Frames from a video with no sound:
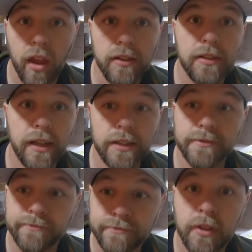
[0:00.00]
Yeah.
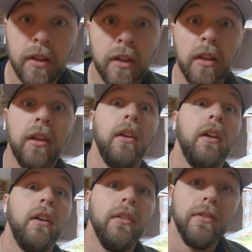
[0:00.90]

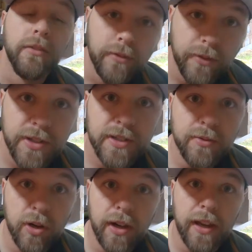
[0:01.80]
Rest of the
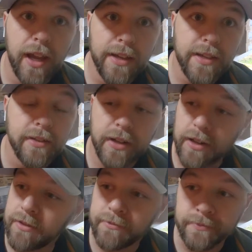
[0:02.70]
working guys out
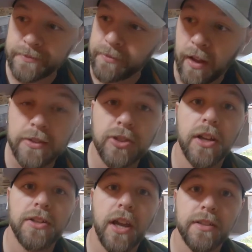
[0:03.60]
there, try
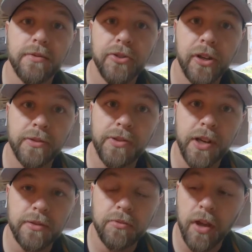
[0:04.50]
and chase some dreams,
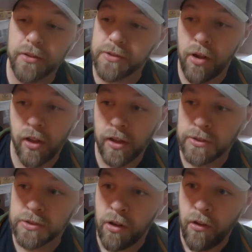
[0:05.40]
chase some goals.
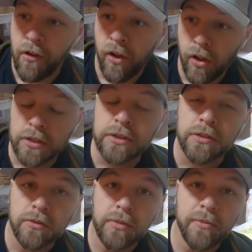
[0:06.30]

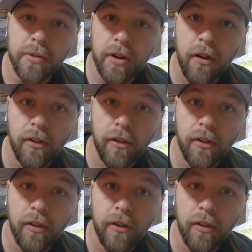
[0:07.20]
Remember,